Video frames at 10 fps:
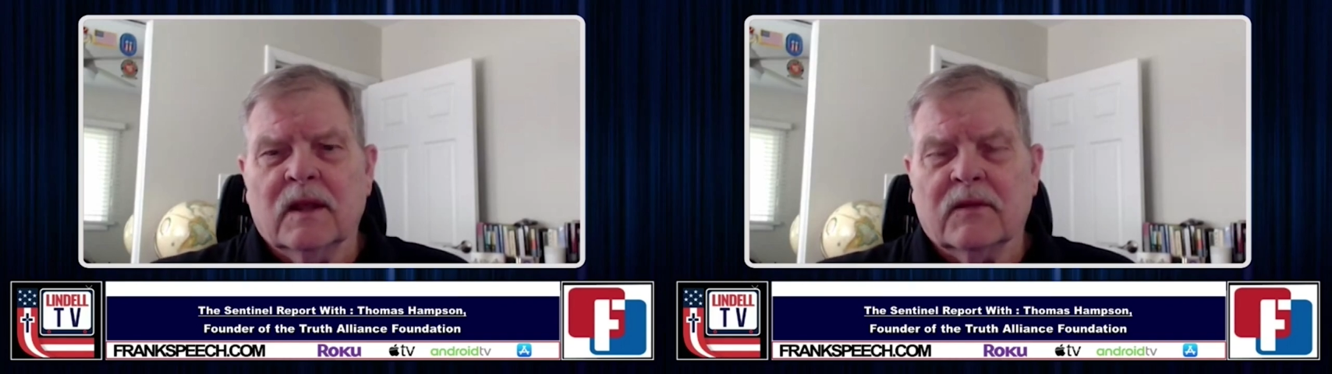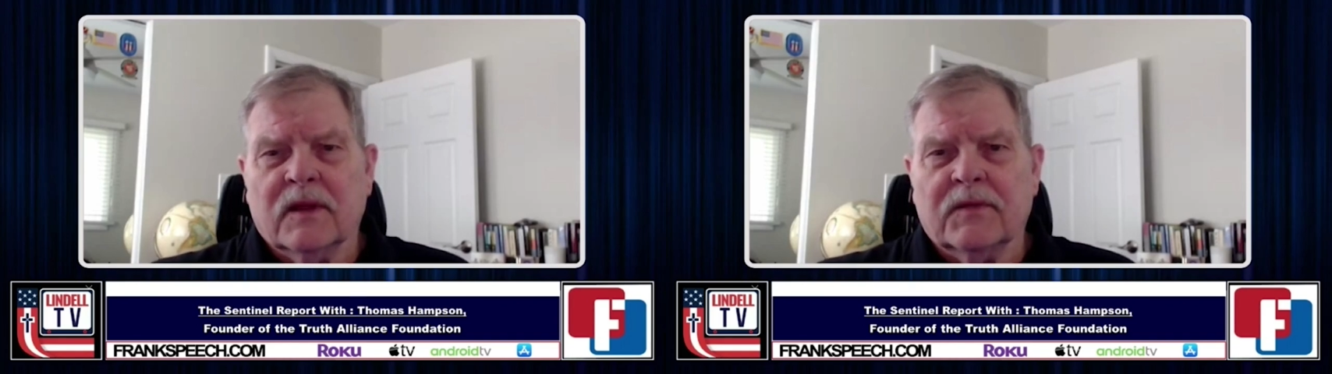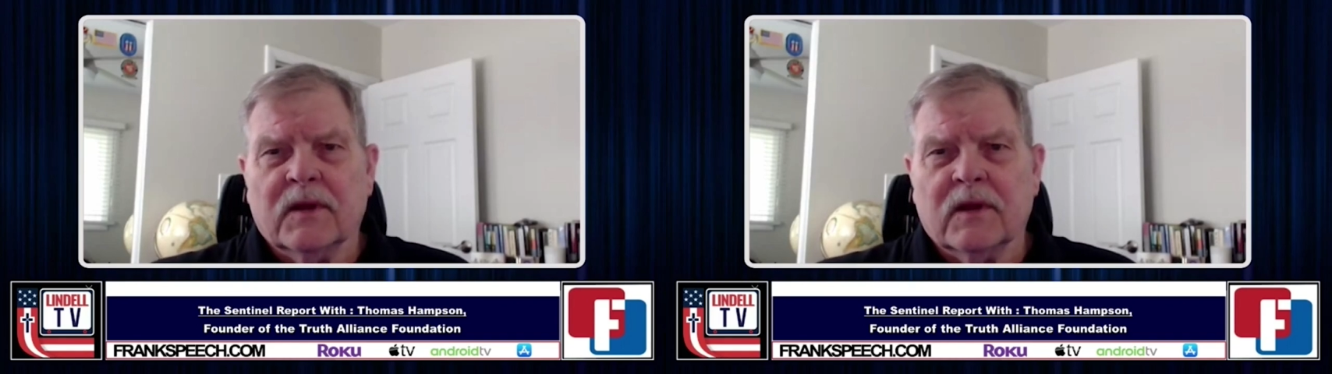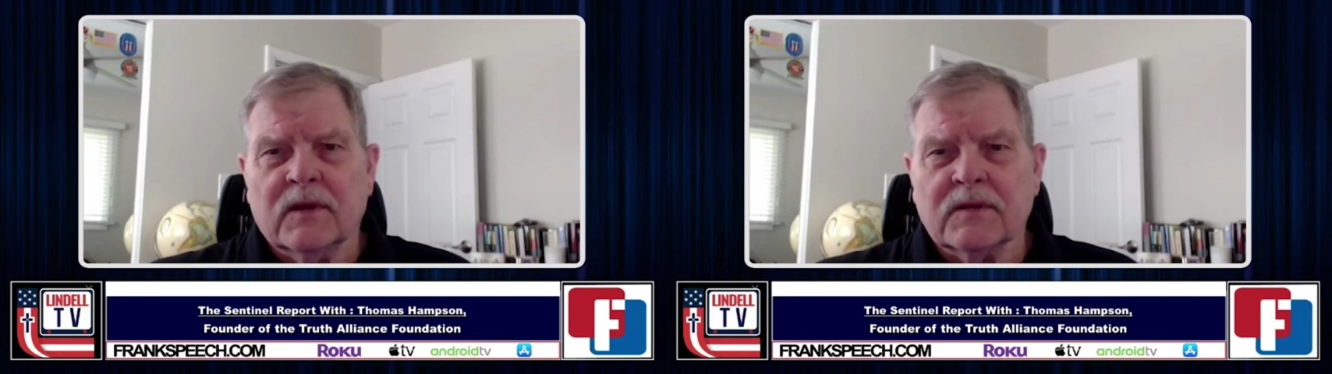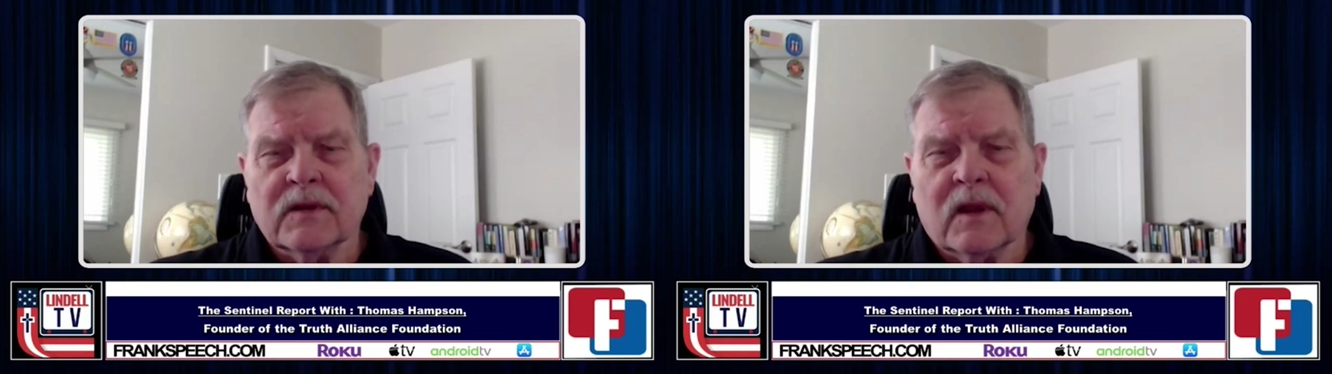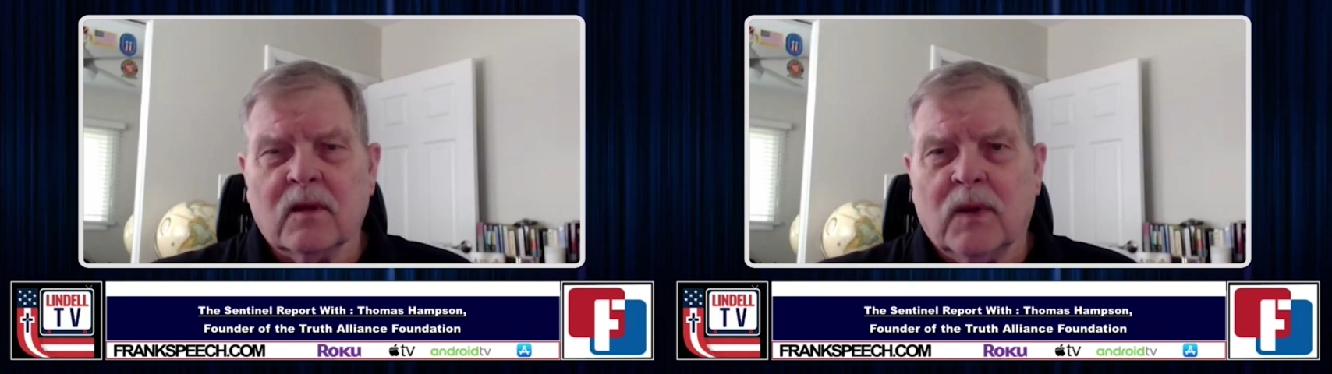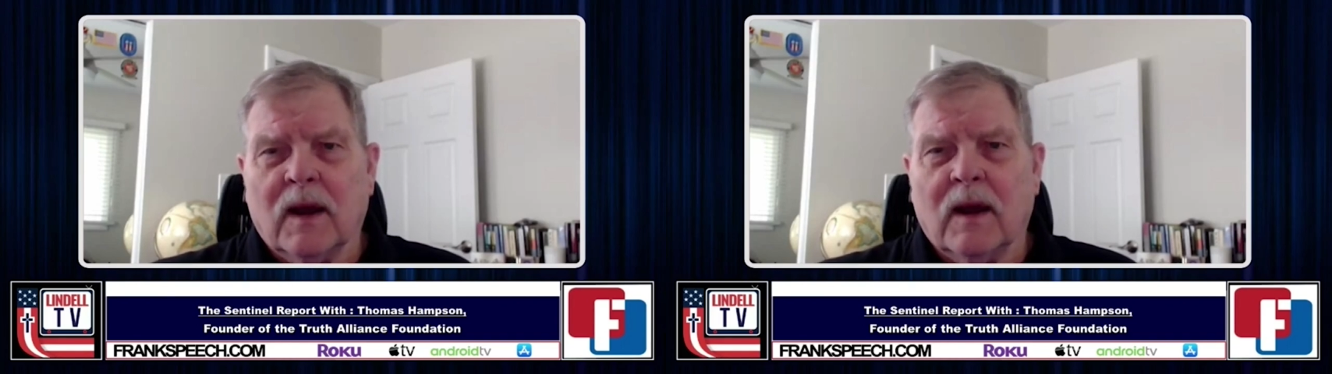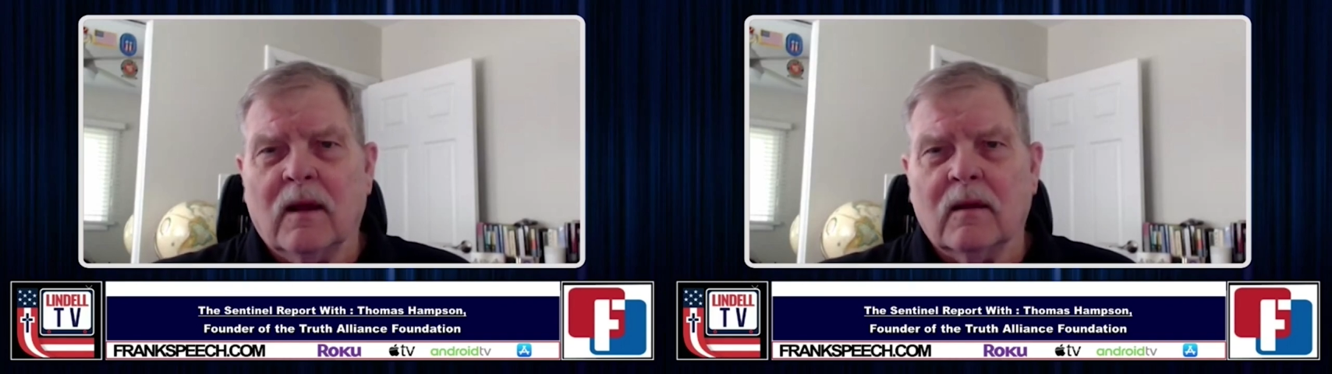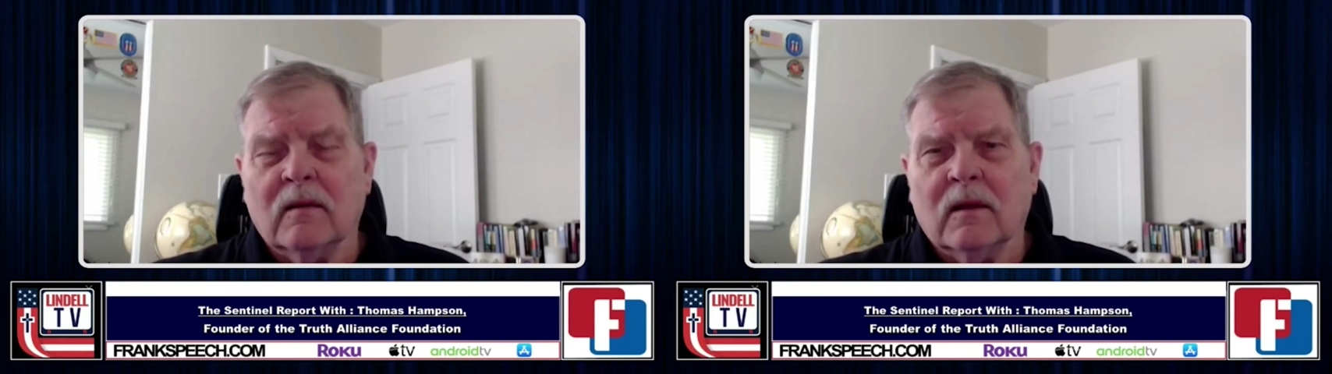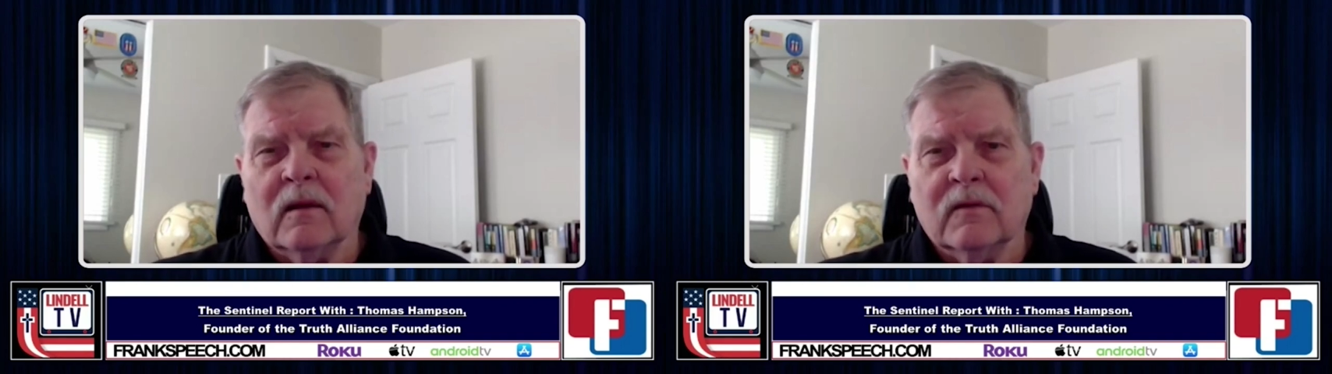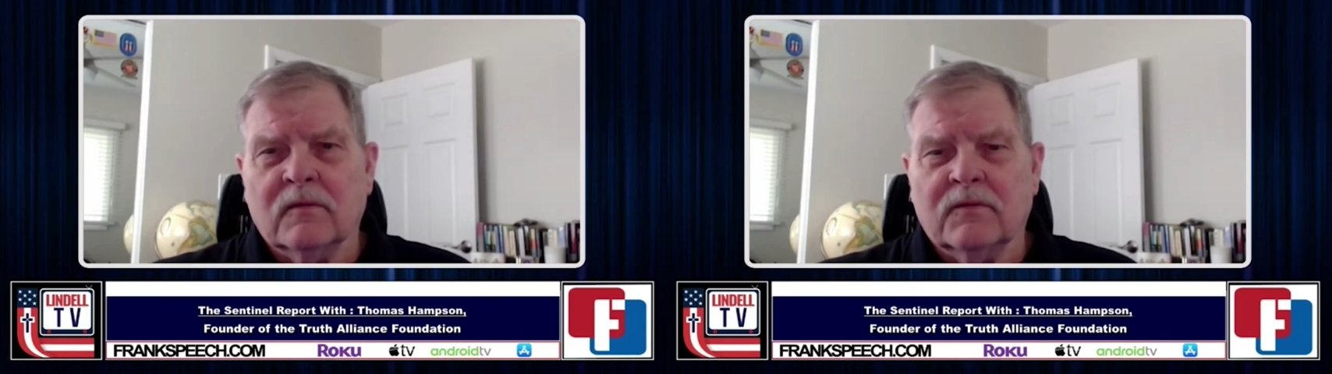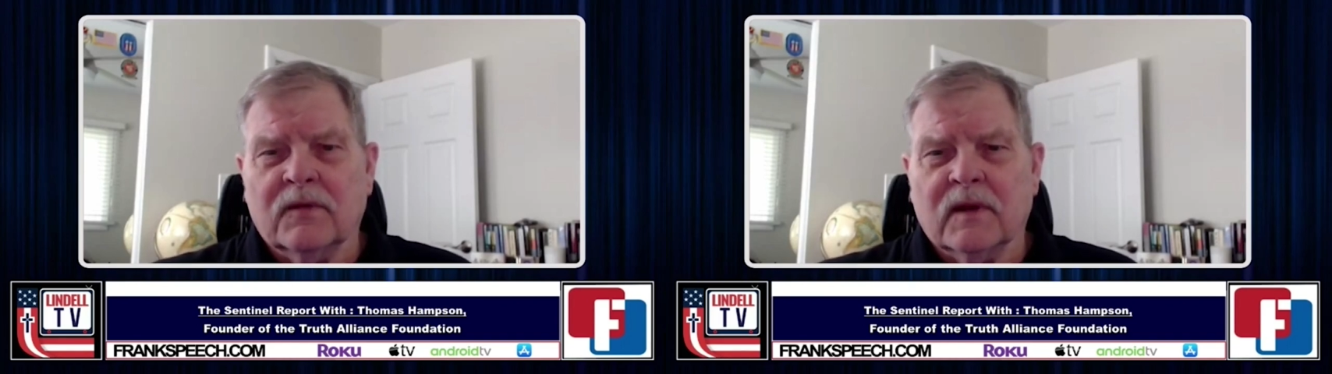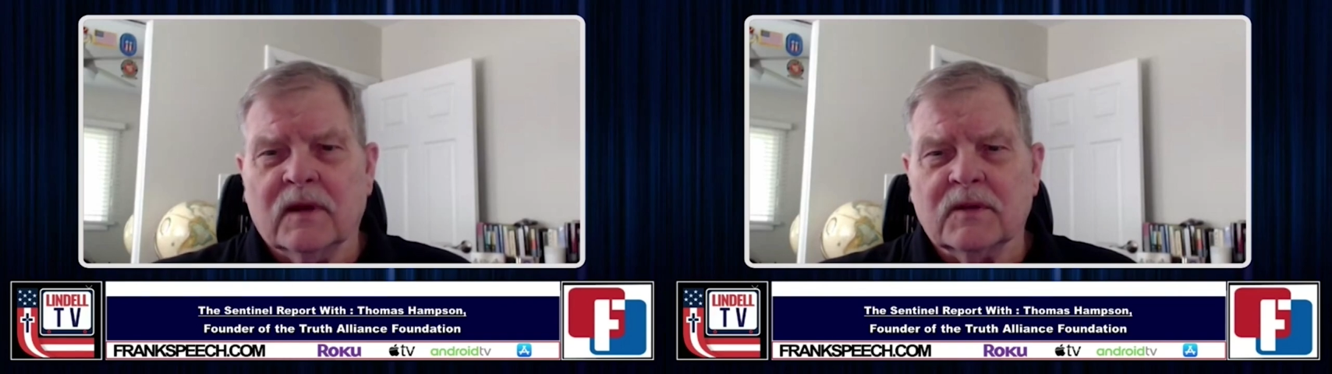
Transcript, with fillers: that there is a cabal of uh,